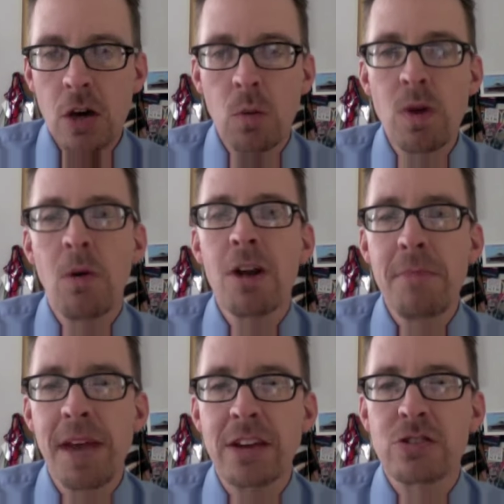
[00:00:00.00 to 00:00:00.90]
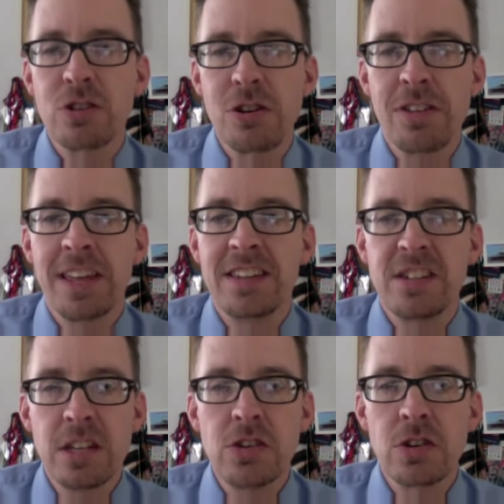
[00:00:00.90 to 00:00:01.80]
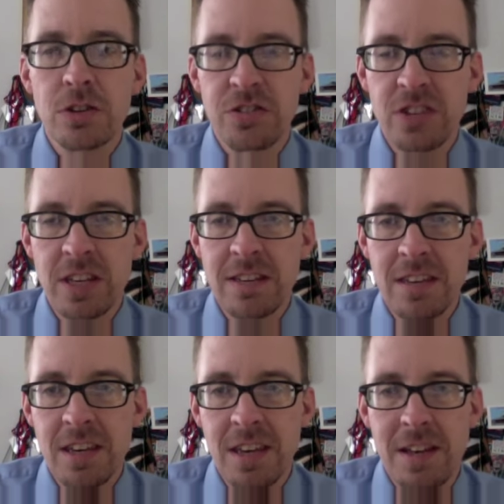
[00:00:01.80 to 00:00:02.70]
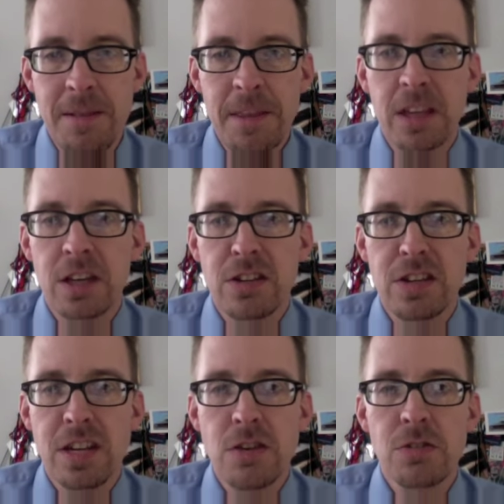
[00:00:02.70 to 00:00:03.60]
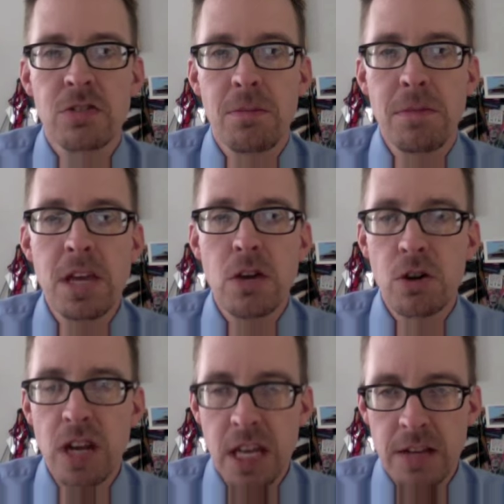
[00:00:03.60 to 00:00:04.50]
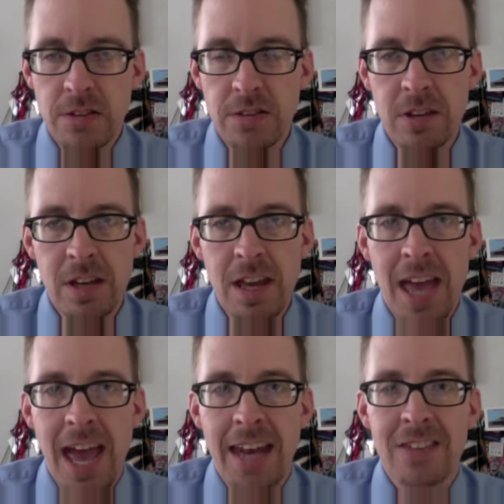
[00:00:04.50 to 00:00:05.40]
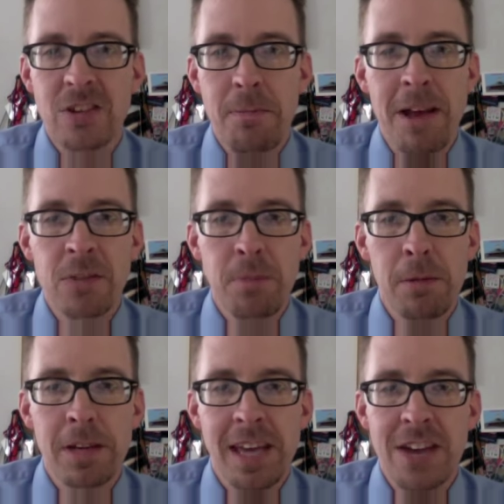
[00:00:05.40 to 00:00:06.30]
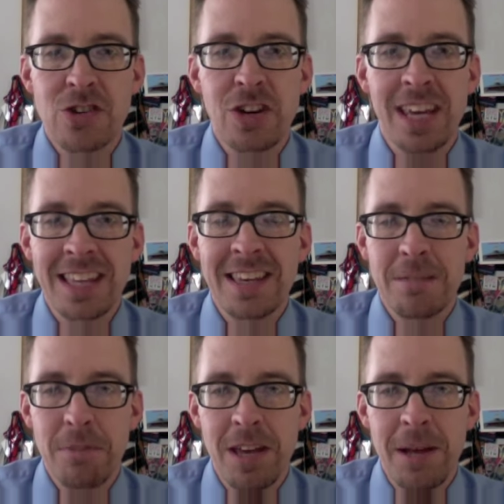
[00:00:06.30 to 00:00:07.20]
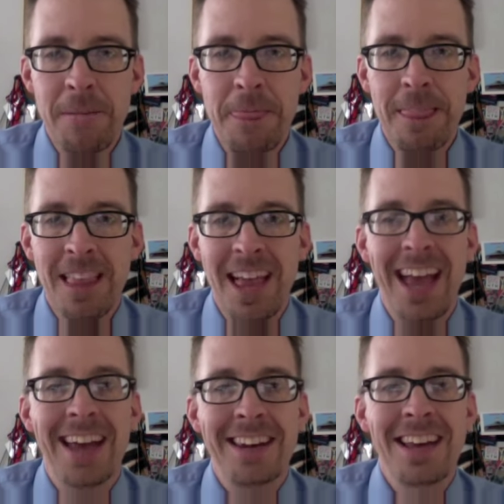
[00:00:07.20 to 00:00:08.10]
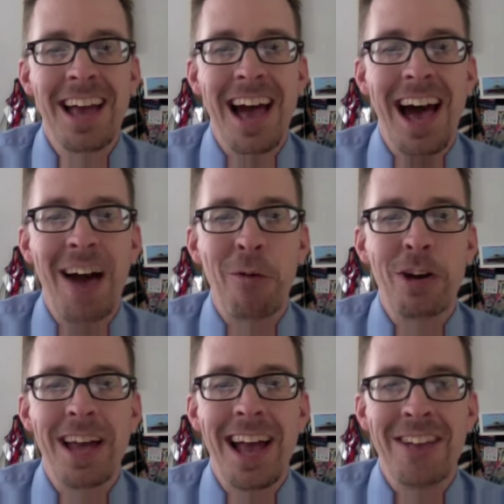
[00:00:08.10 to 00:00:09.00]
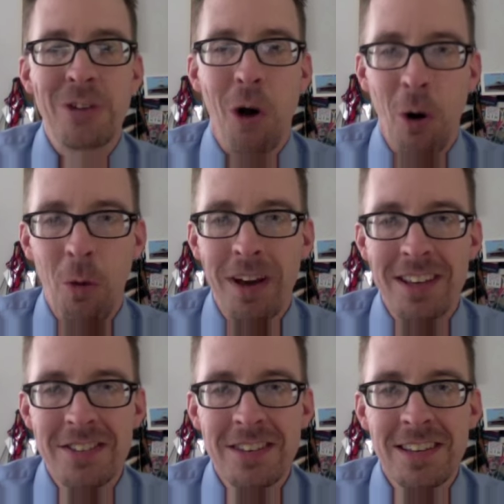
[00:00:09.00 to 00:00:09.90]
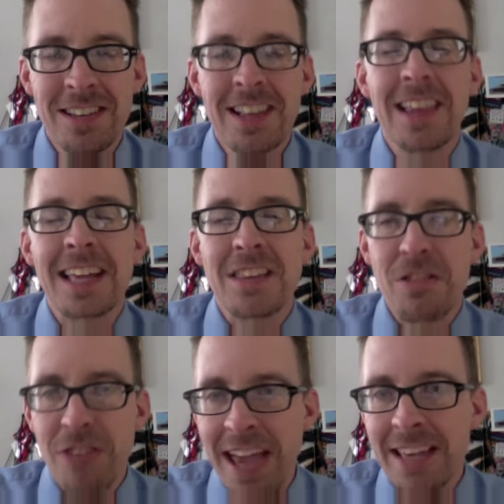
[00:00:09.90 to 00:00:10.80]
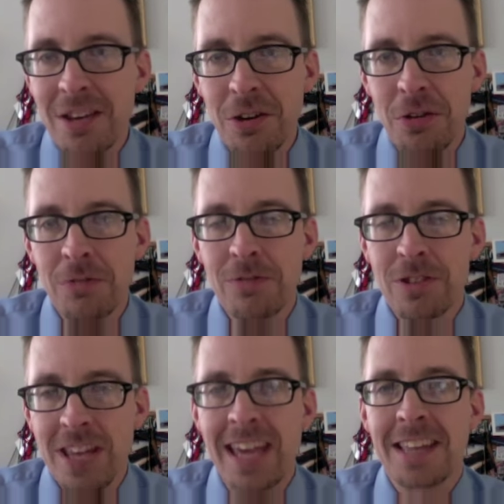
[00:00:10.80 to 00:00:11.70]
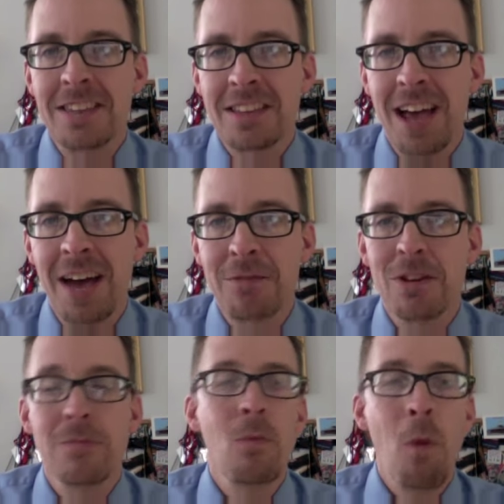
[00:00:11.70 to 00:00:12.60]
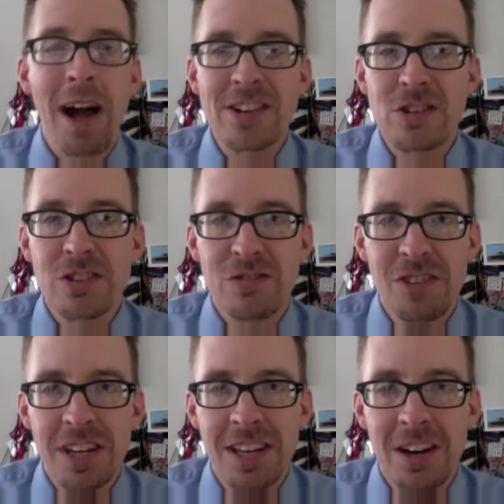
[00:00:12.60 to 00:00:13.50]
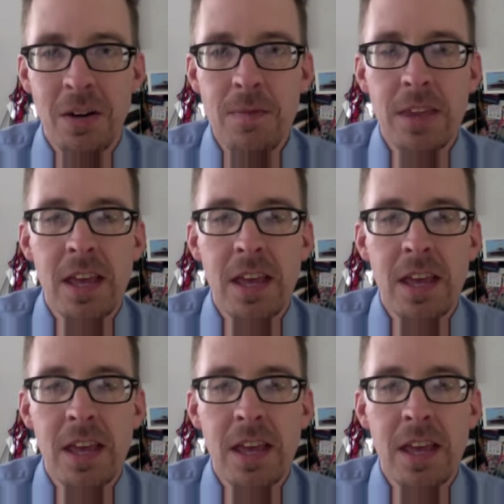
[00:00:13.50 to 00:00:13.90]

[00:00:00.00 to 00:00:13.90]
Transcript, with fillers: We want to make sure that digital CT continues to meet your needs and is the best publication it can be. And I would, as always, like to thank you for taking the time to watch this video